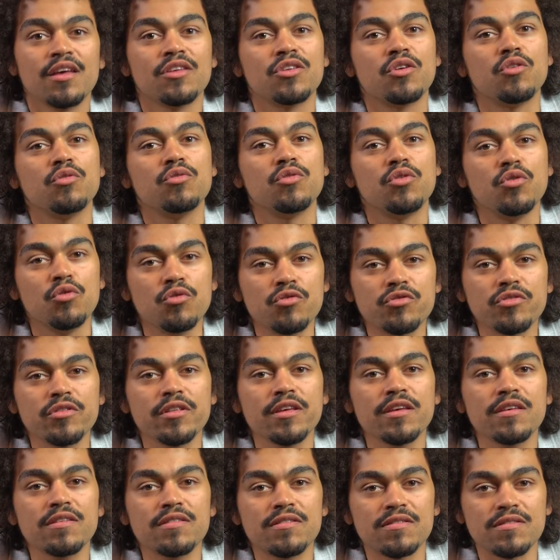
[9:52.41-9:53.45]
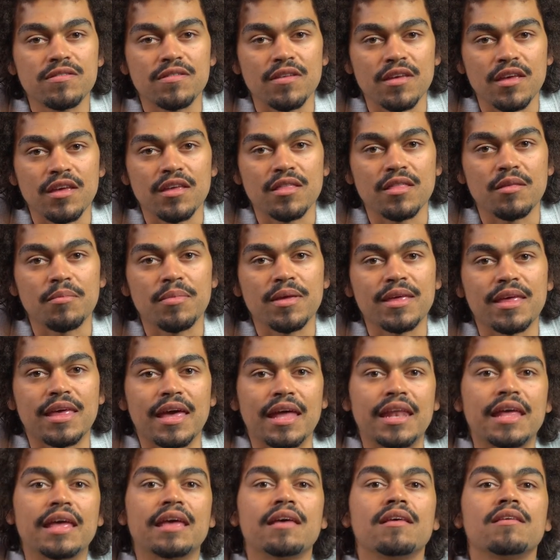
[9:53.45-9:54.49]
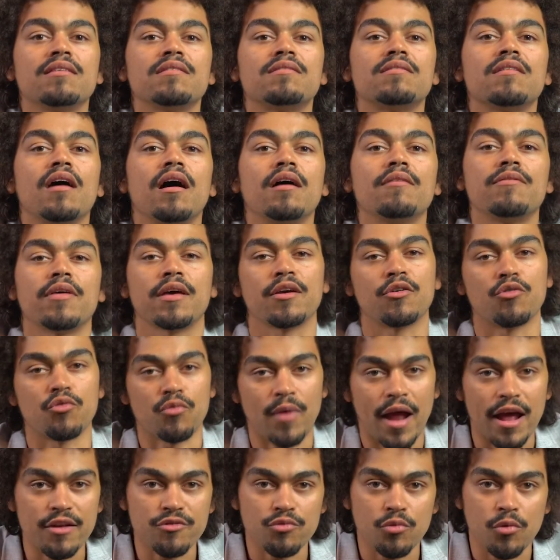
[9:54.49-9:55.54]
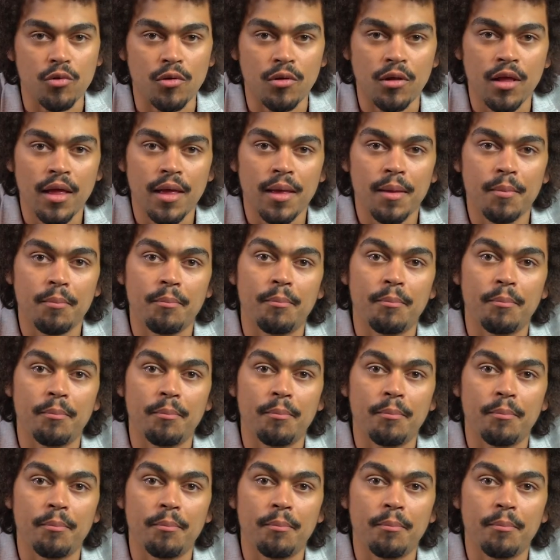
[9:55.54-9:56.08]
you usually see the beginnings of a gradual